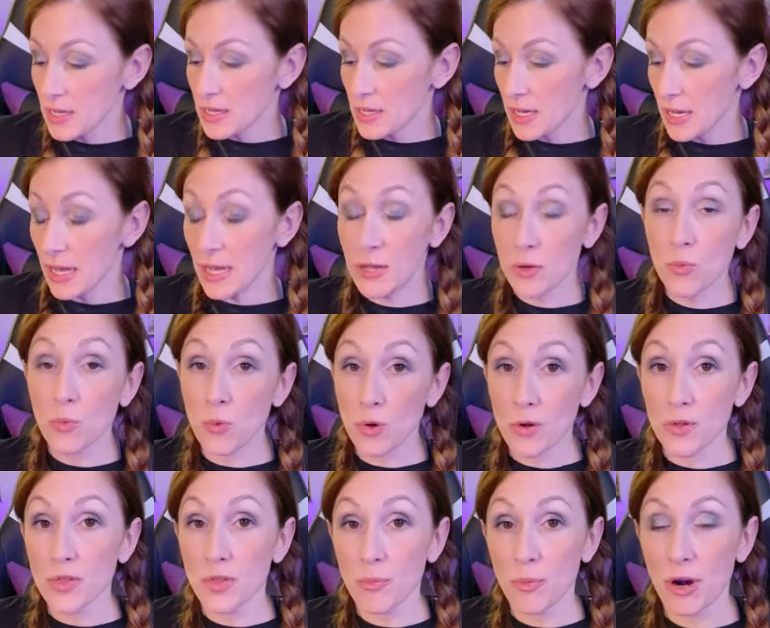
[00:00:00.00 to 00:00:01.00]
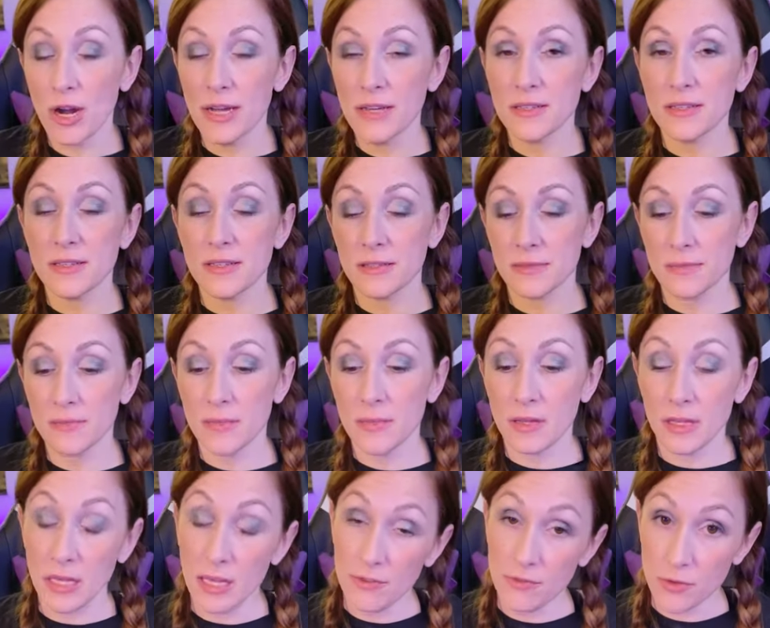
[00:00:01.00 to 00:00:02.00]
and worth the price
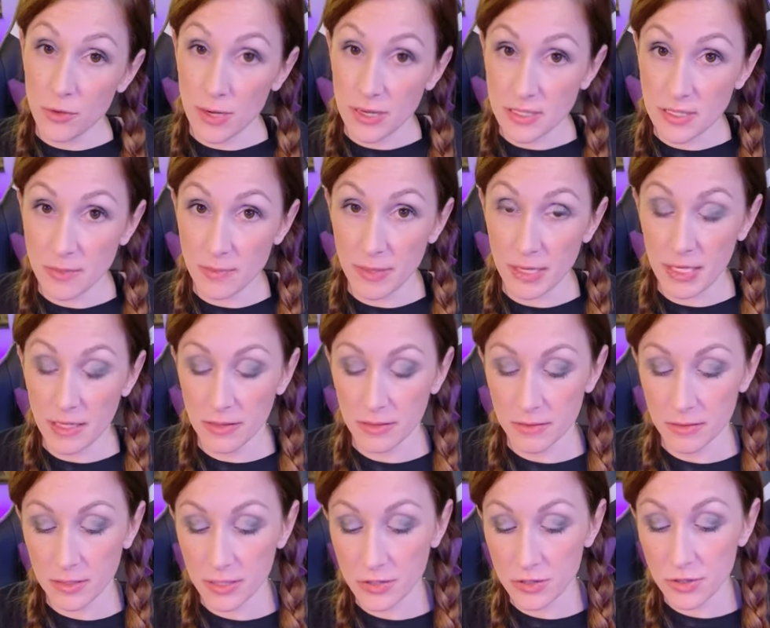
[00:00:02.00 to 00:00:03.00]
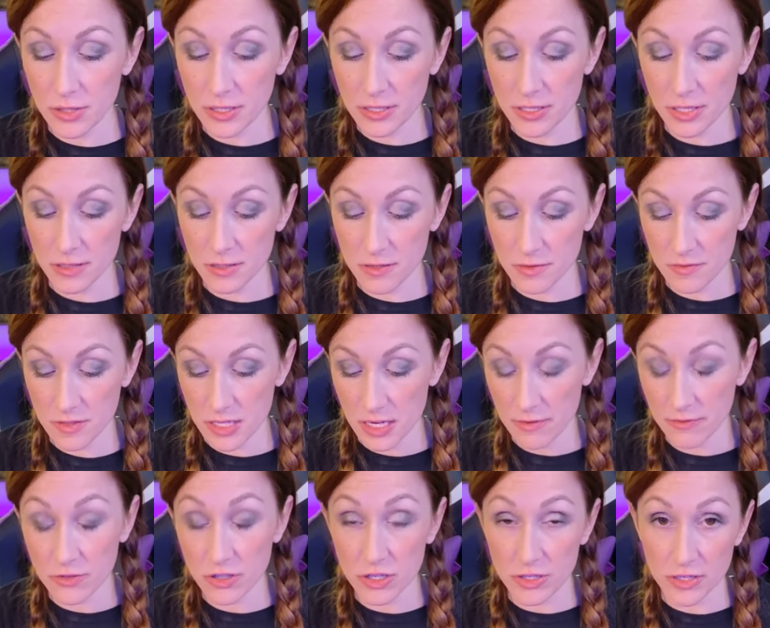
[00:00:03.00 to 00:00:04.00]
if you ask me, because you get tons of stuff
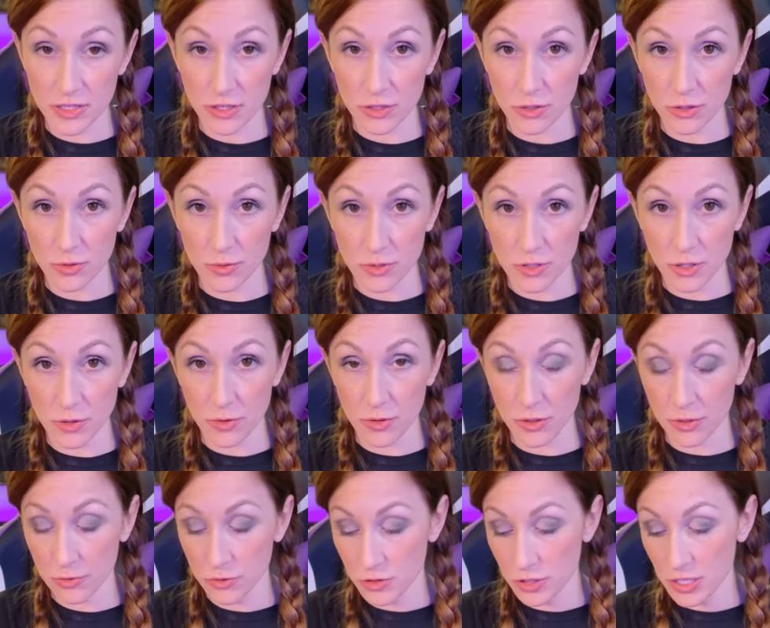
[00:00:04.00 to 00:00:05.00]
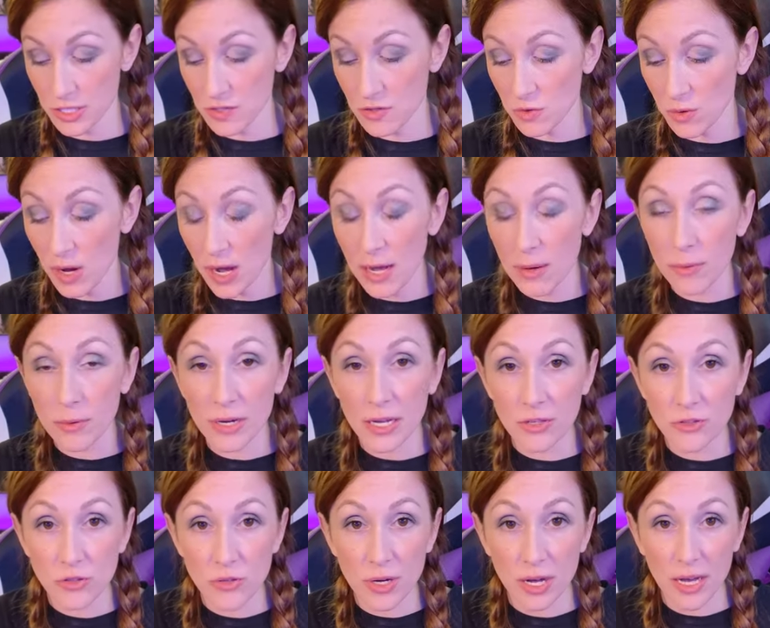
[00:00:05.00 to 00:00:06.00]
just like you do with Tokyo Treat. So I will catch
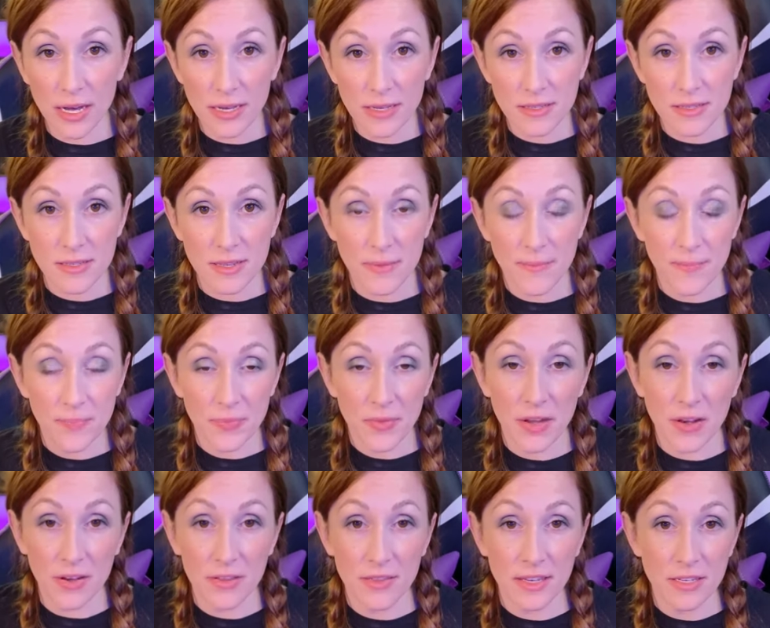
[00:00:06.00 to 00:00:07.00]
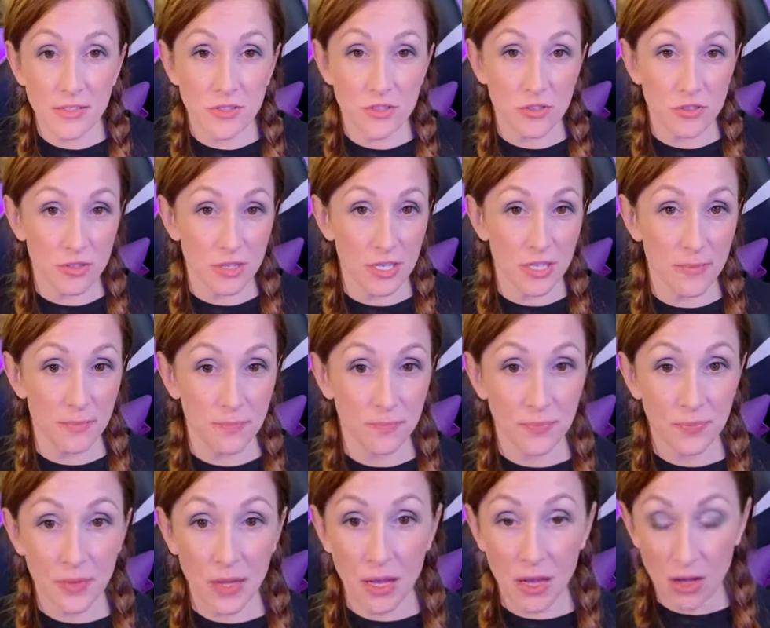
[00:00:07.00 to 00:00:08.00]
you guys on that stream,
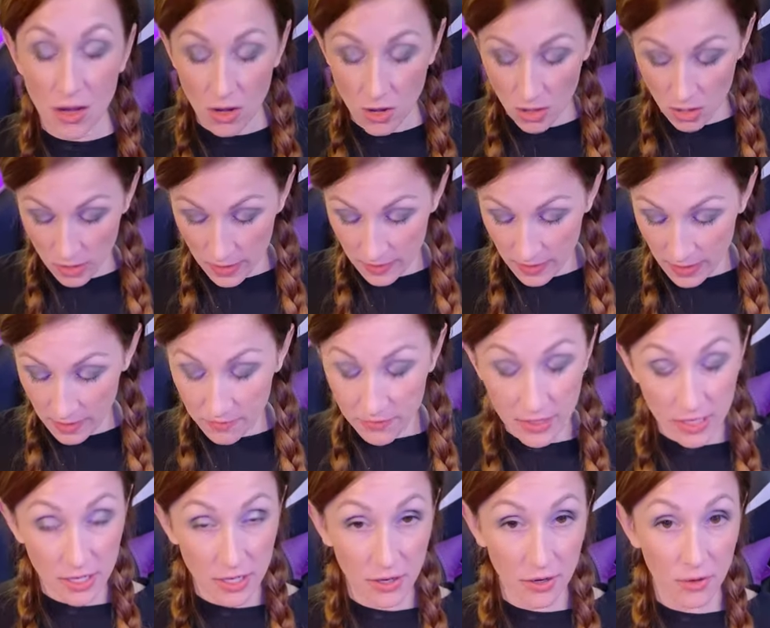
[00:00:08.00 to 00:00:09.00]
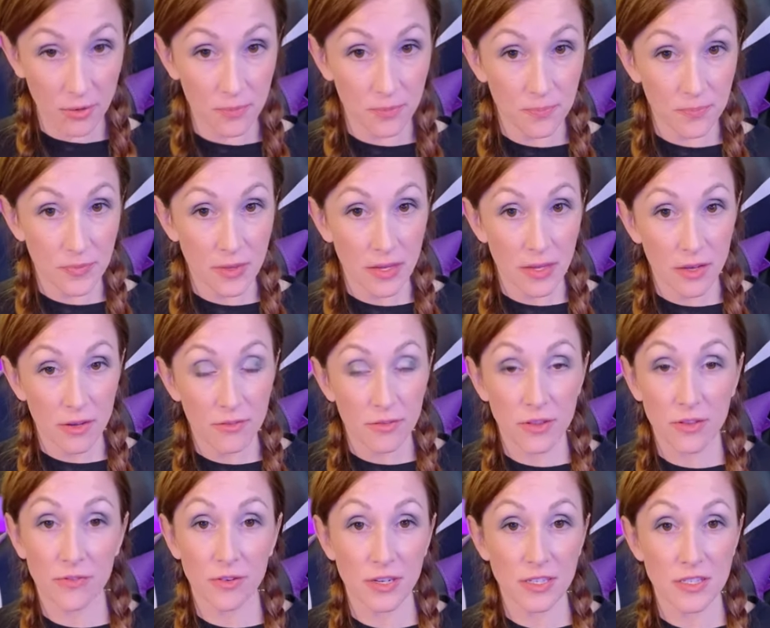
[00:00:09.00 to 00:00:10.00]
on that video for the
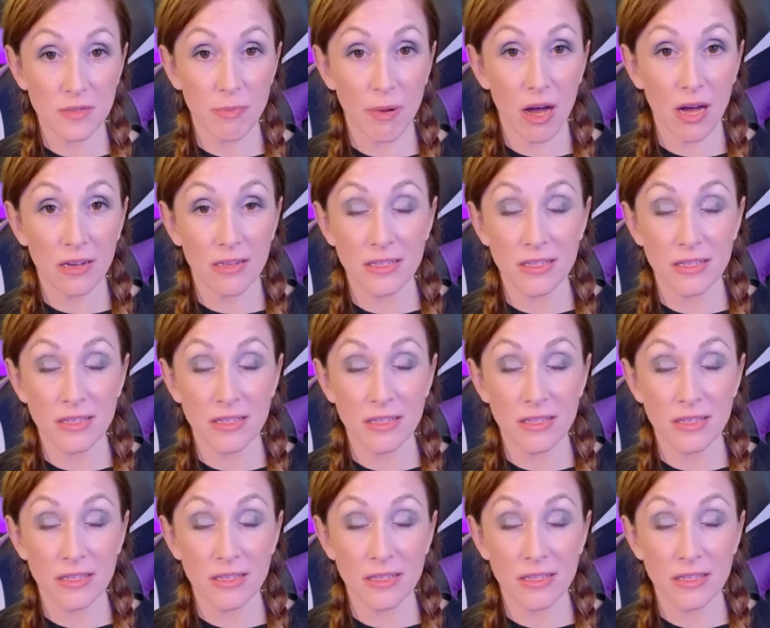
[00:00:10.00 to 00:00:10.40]
Friends box.